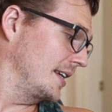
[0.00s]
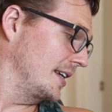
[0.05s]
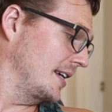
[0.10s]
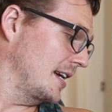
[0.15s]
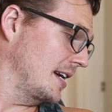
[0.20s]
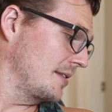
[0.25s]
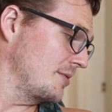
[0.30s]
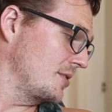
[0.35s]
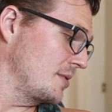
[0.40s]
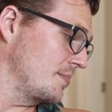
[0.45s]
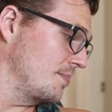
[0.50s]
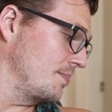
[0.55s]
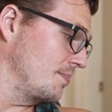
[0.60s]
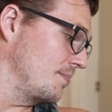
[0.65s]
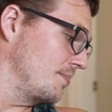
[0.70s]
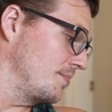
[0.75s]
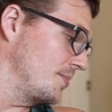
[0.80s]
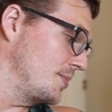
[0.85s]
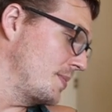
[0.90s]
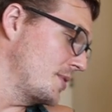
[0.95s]
but
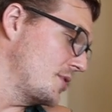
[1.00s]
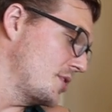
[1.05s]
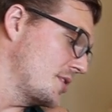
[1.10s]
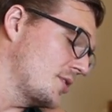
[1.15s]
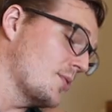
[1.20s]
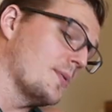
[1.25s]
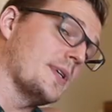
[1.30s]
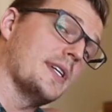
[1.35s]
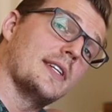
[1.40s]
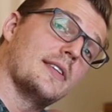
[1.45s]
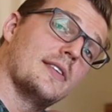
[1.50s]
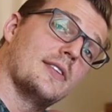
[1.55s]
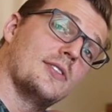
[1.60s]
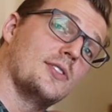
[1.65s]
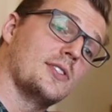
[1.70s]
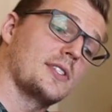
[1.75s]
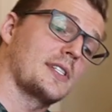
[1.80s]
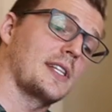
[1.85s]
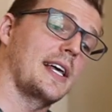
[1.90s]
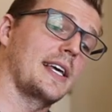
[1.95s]
she's still here,
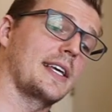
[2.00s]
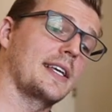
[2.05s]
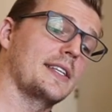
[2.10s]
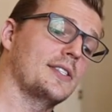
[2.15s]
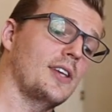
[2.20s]
she's just laying.